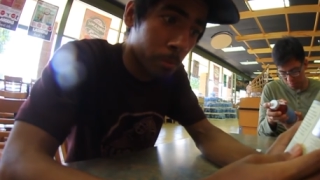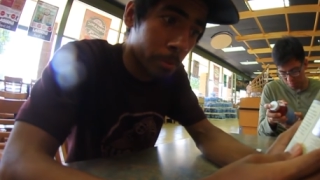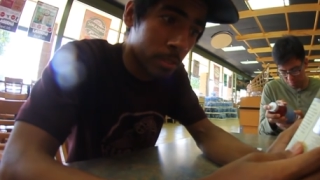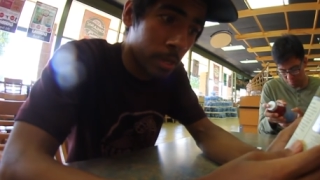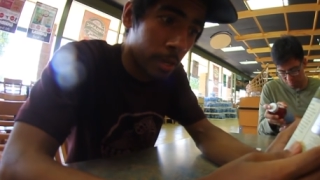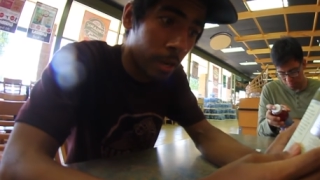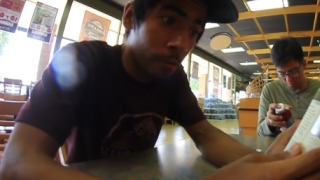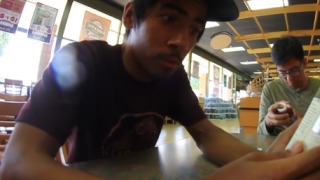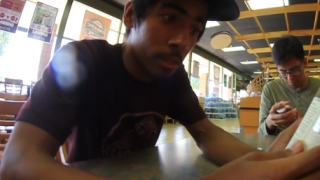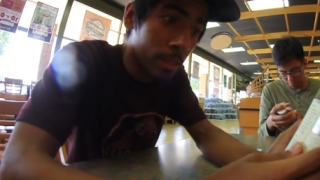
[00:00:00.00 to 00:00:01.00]
represented
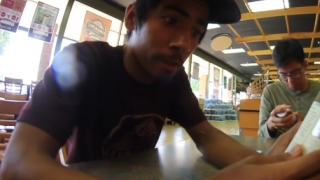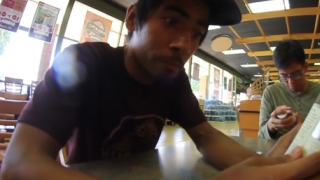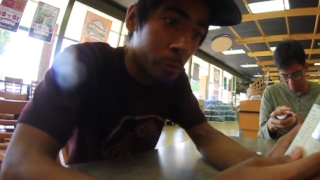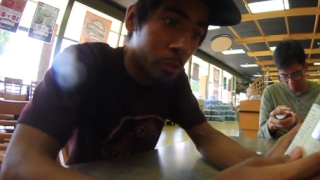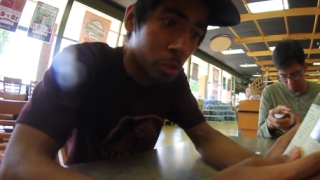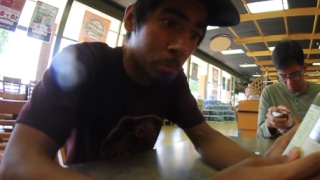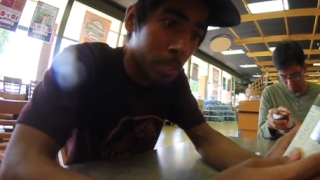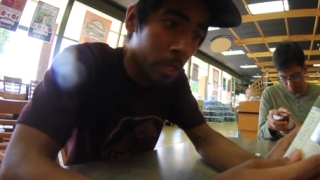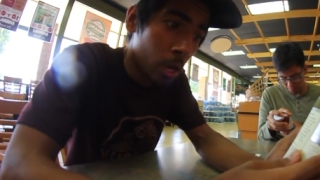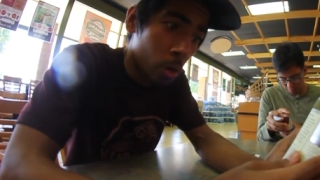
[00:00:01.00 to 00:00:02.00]
everything that food should
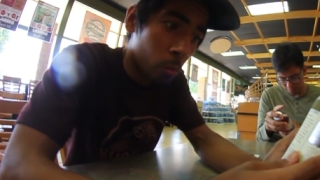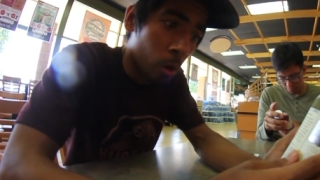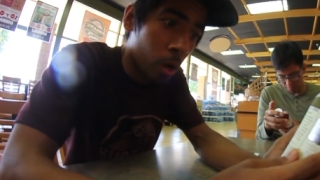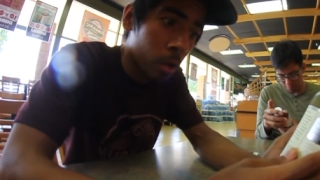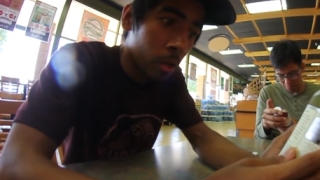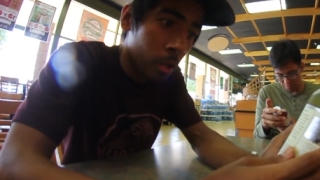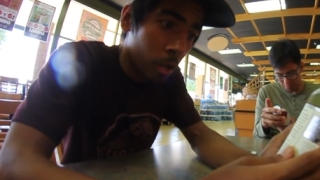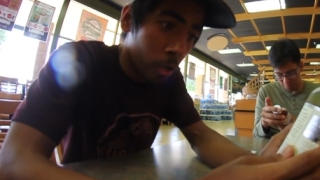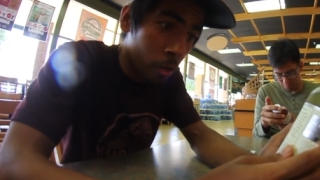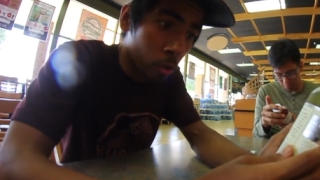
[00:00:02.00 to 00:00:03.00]
be: raw,
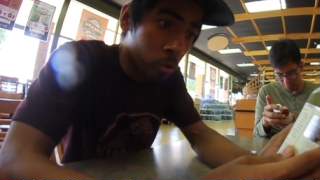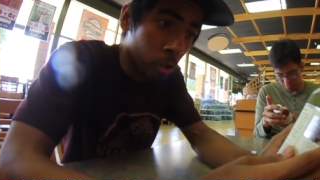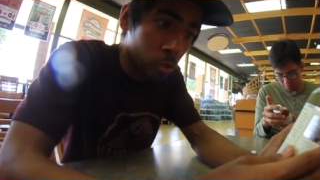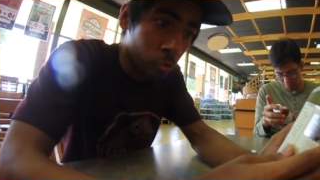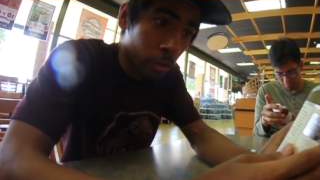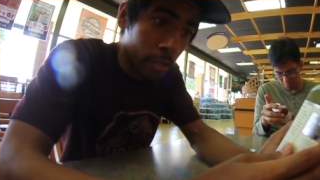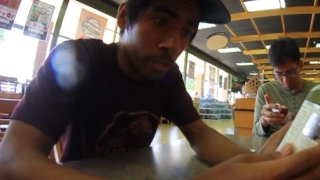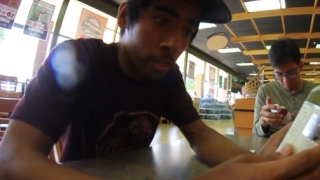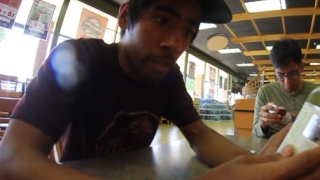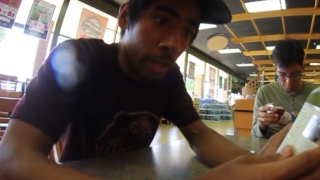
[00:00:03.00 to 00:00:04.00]

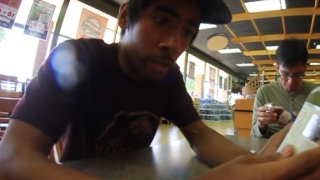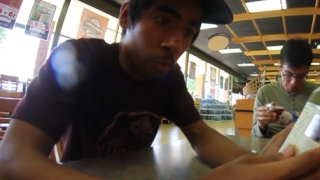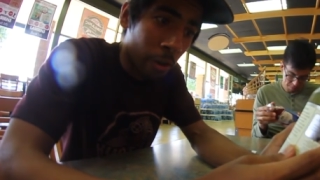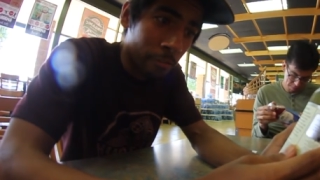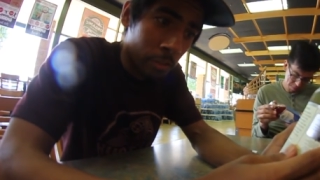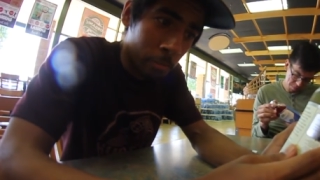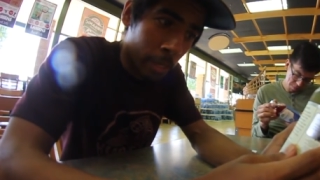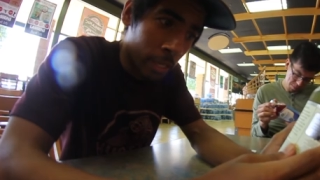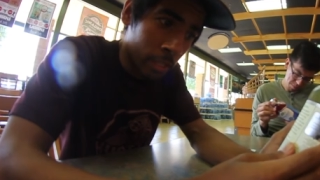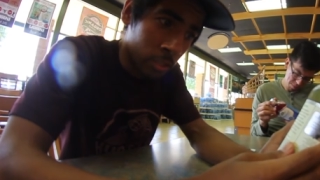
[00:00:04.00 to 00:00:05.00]
unadulterated, and crafted
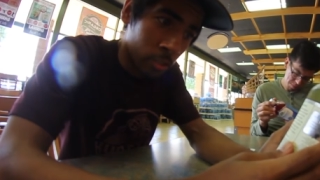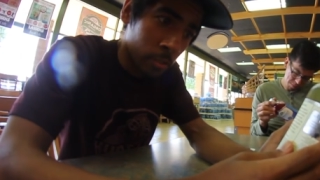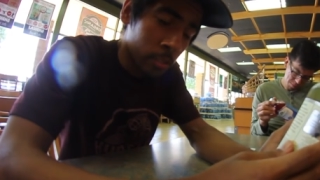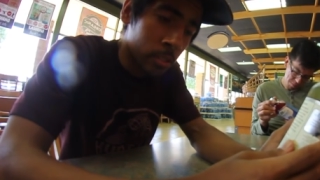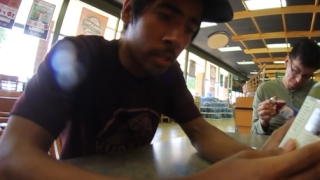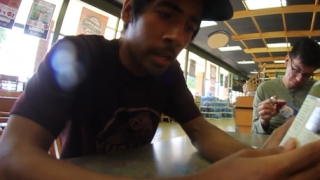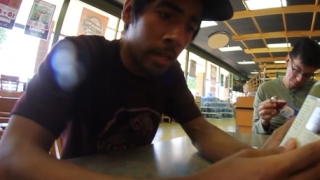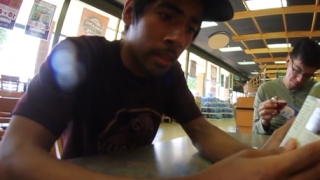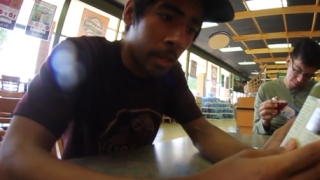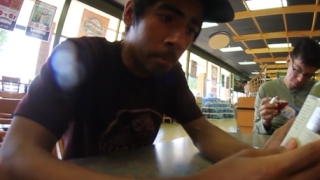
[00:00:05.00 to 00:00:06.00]
by nature.
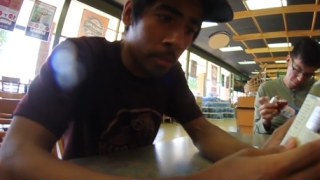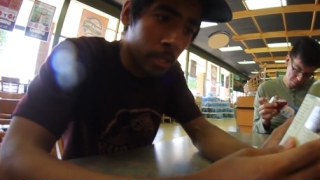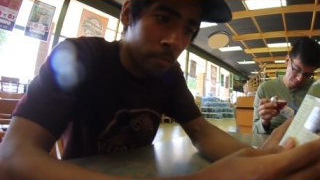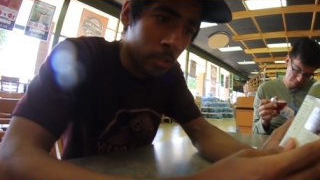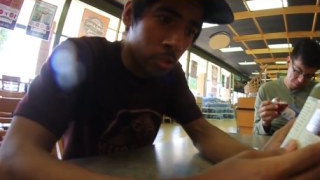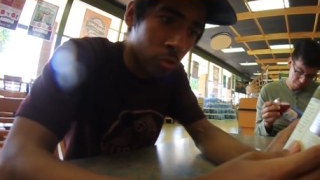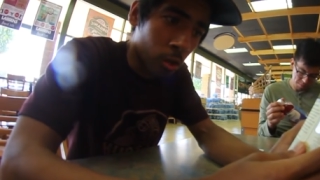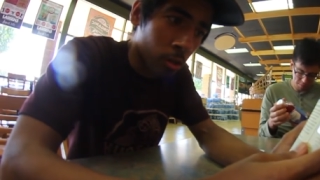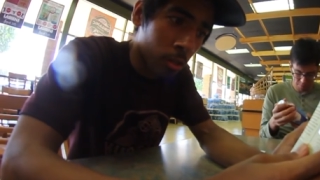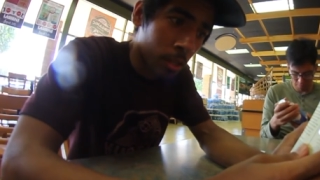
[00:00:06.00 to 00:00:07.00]
Today, that belief is
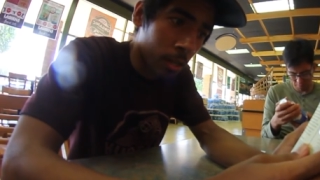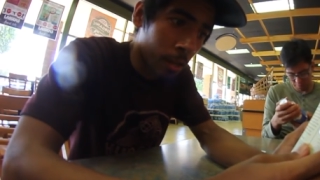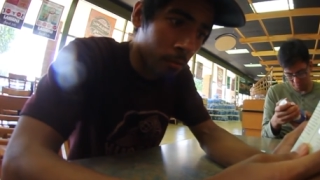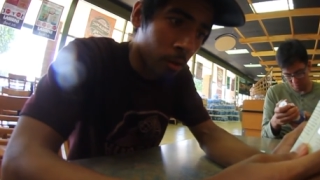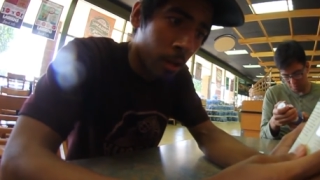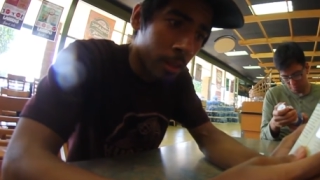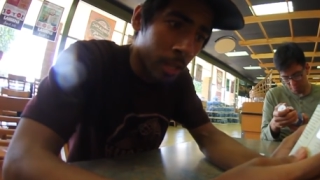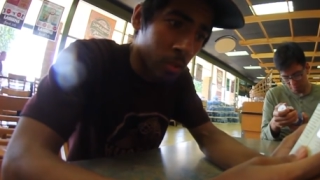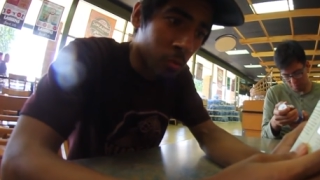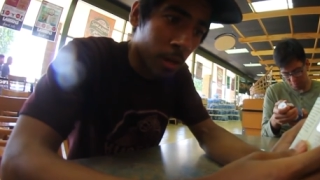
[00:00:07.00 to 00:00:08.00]
stronger than ever.
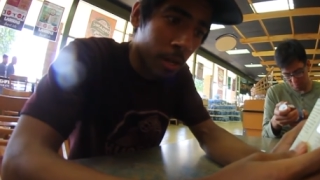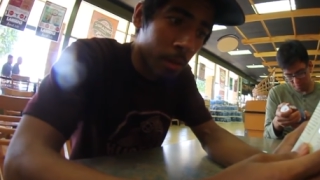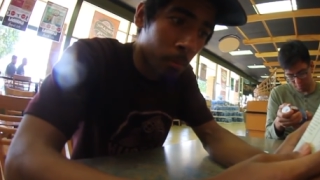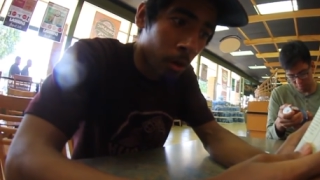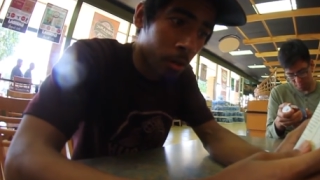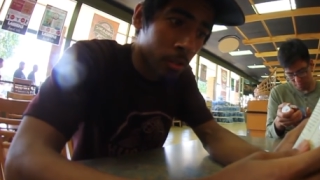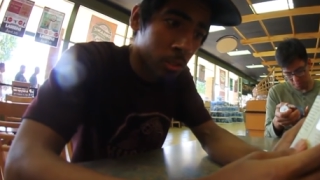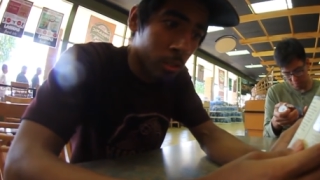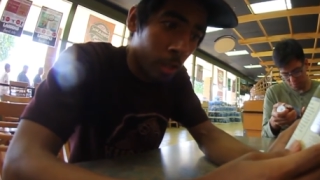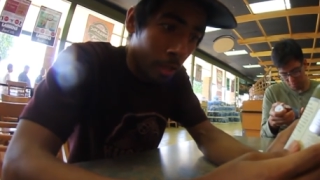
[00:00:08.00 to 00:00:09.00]
That's why I am honored
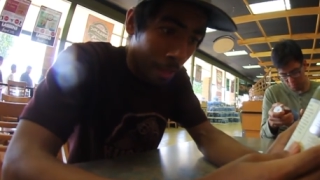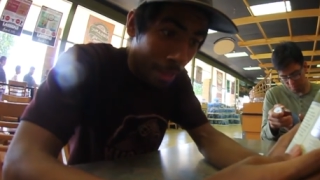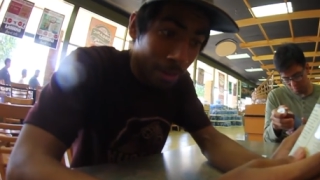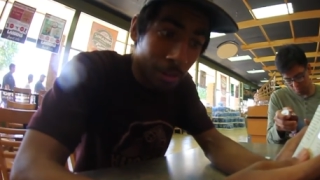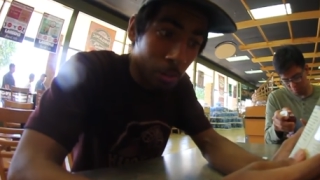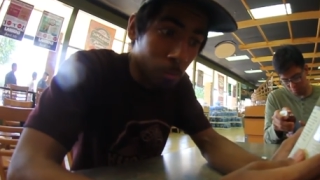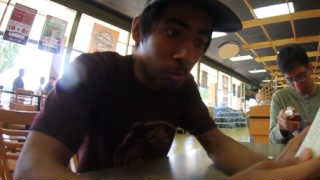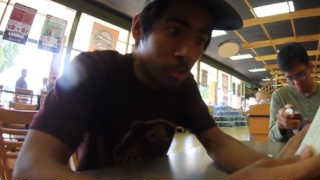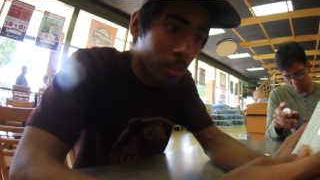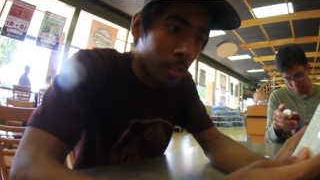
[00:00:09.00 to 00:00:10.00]
and
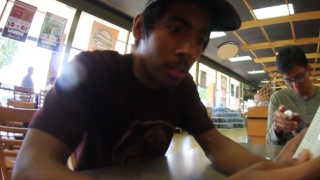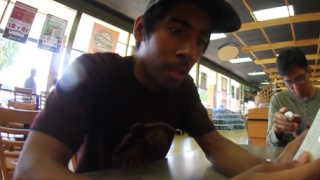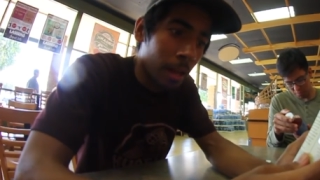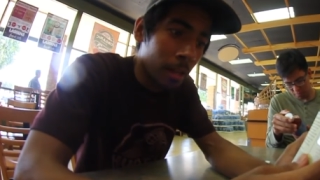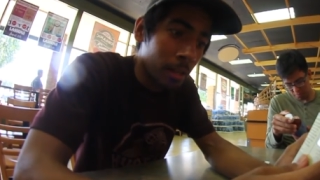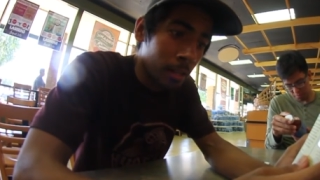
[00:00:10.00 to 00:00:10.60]
humbled that